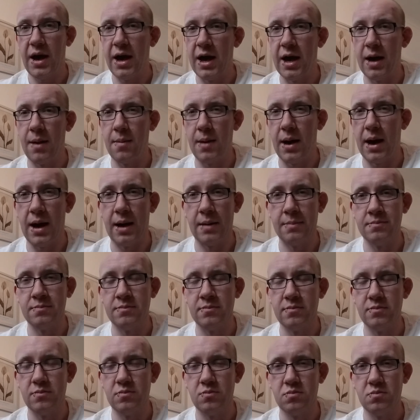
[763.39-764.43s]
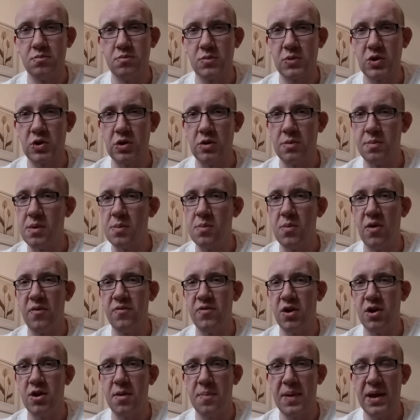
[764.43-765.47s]
I'm going to be
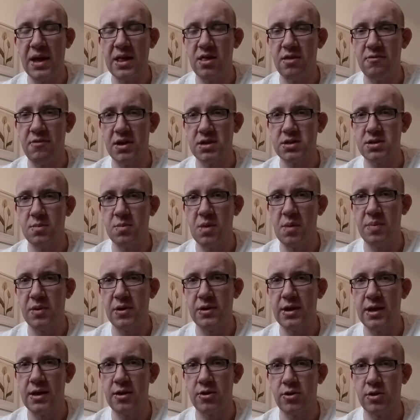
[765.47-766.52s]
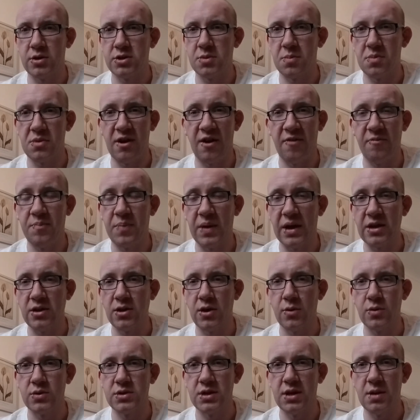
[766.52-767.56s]
moving on to painting the rest of my Blood Angels up that I've been
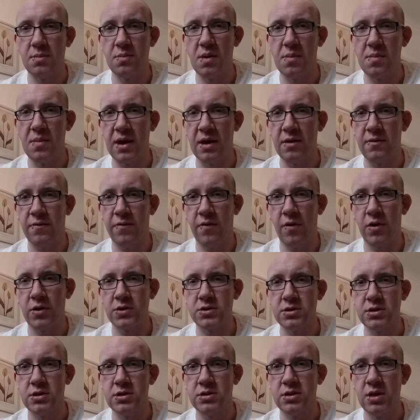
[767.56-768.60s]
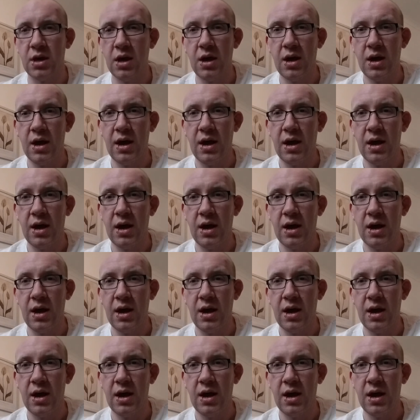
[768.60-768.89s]
using in my main forces.